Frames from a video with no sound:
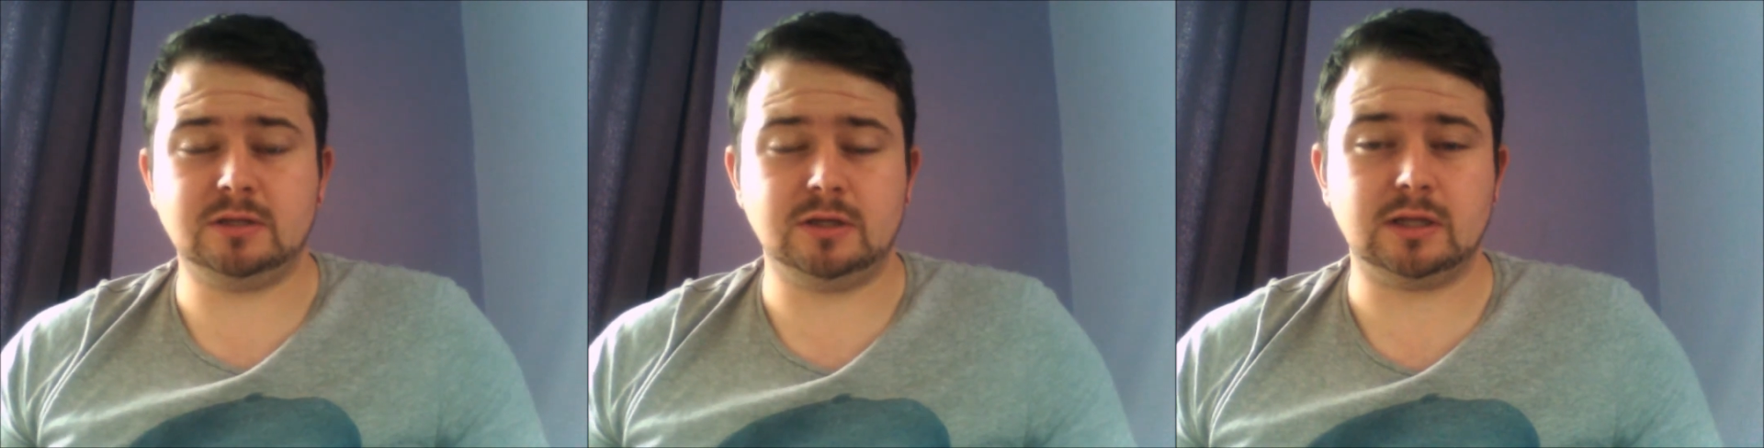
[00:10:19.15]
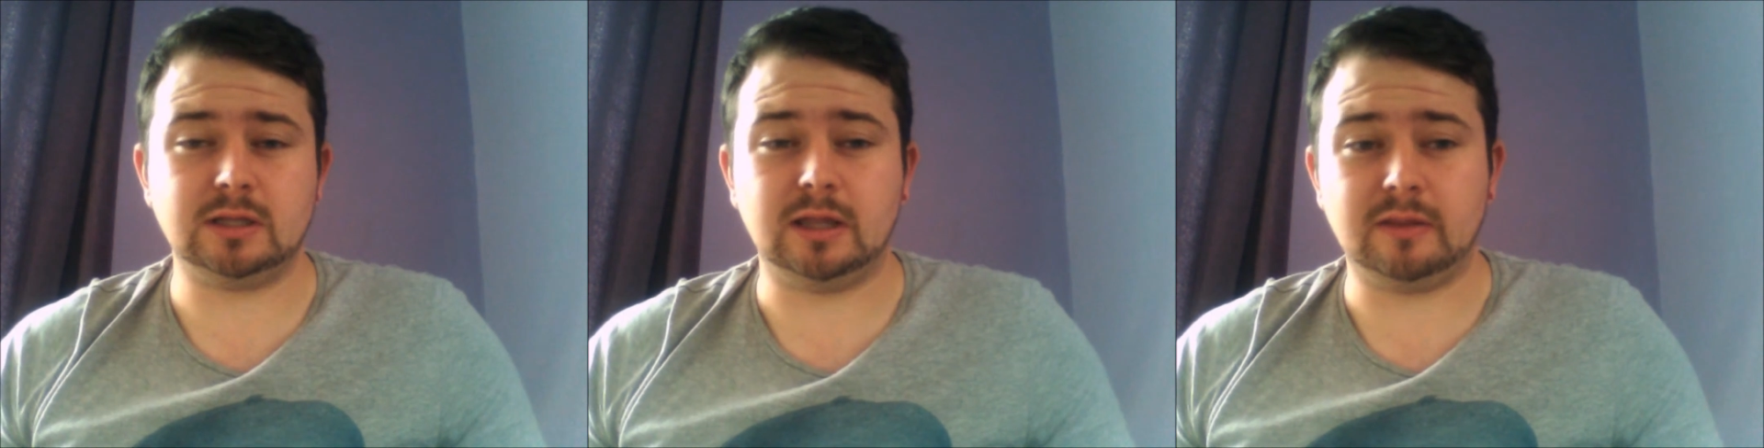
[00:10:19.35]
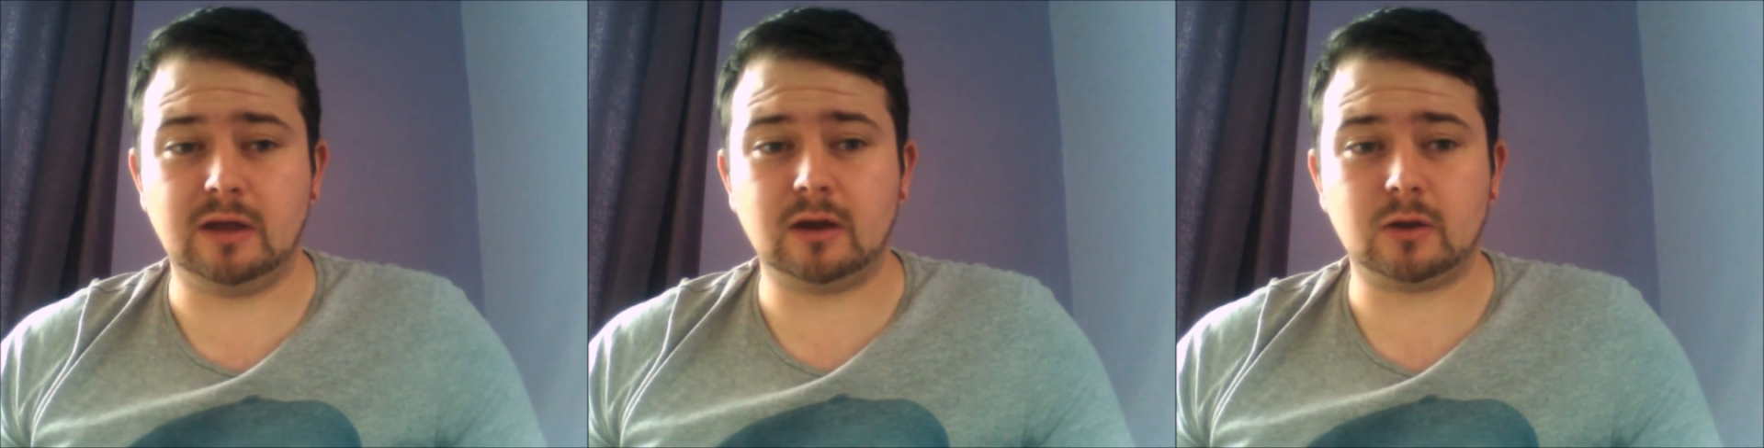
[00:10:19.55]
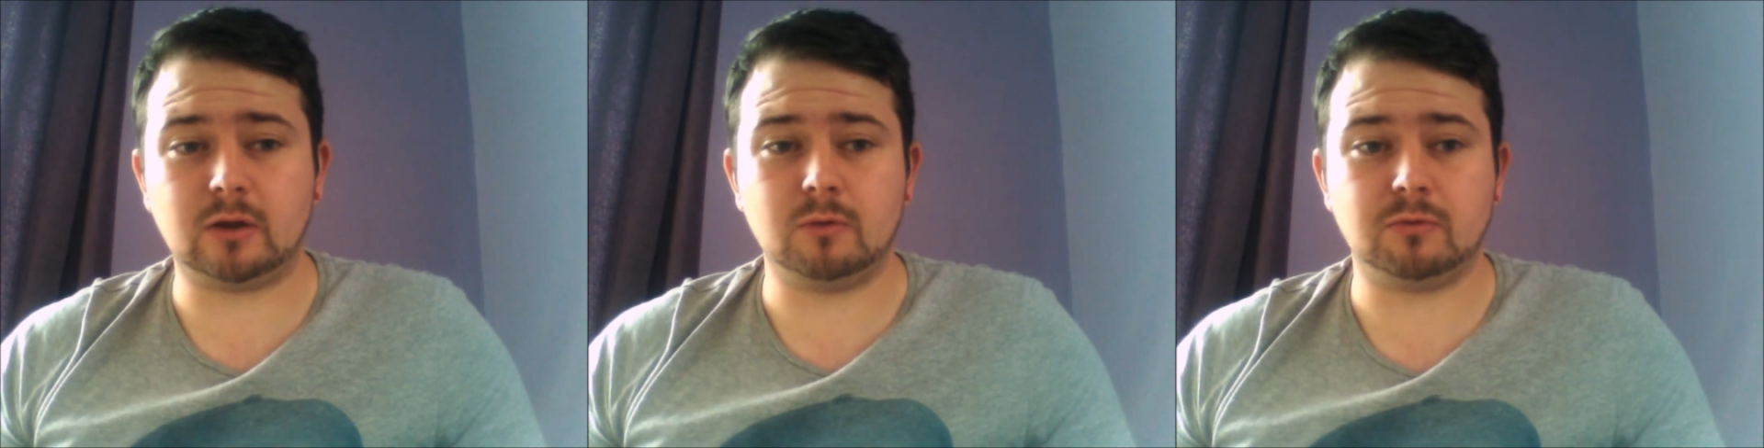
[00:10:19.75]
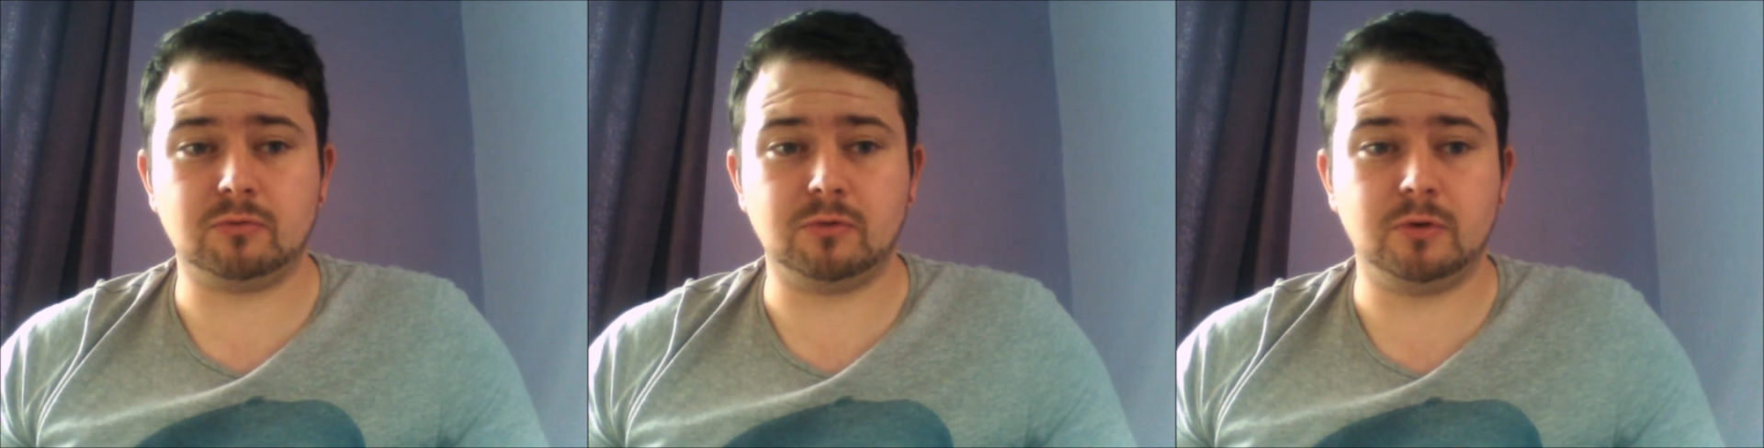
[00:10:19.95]
You can let that
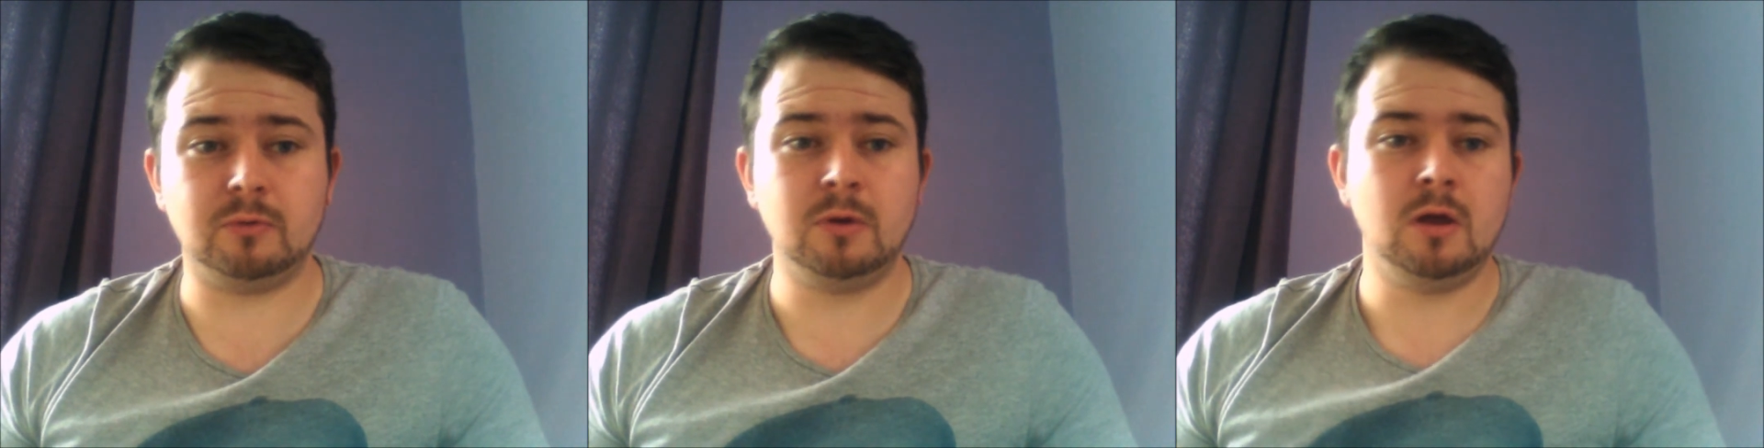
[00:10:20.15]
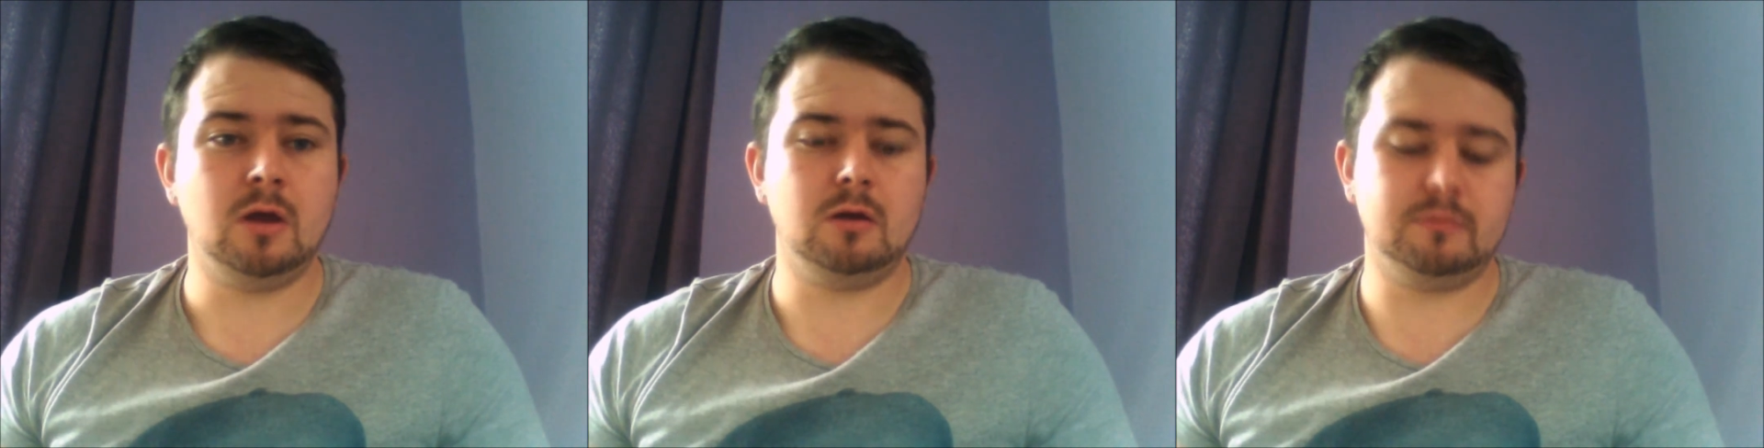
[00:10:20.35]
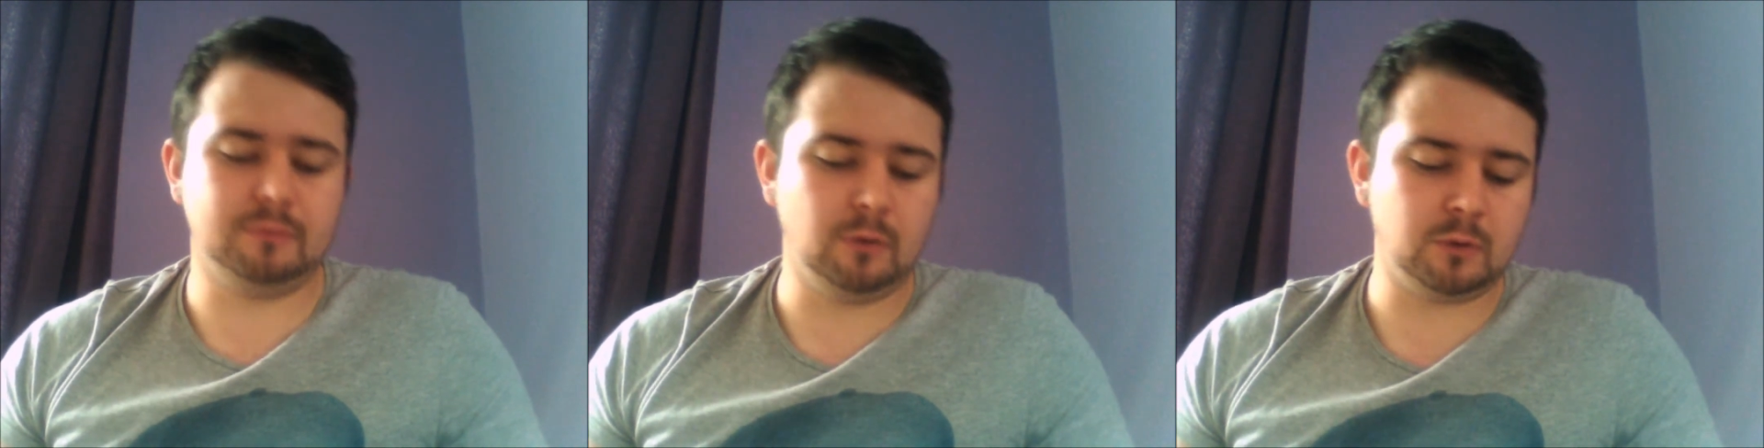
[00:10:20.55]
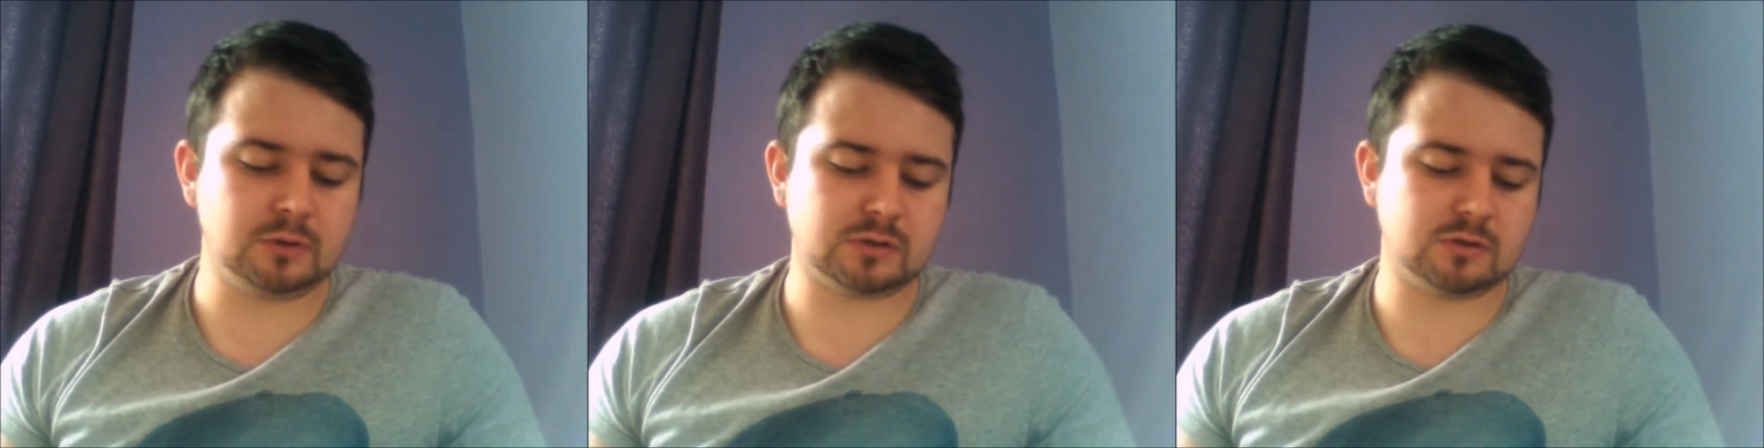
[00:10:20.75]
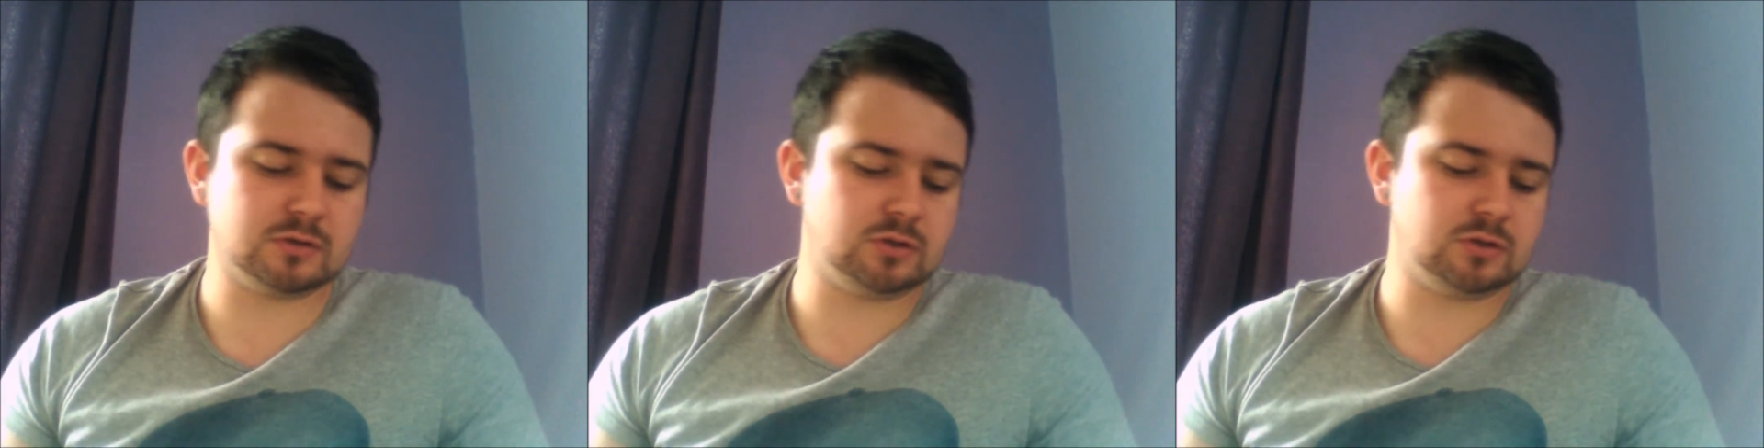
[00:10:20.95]
go through and focus on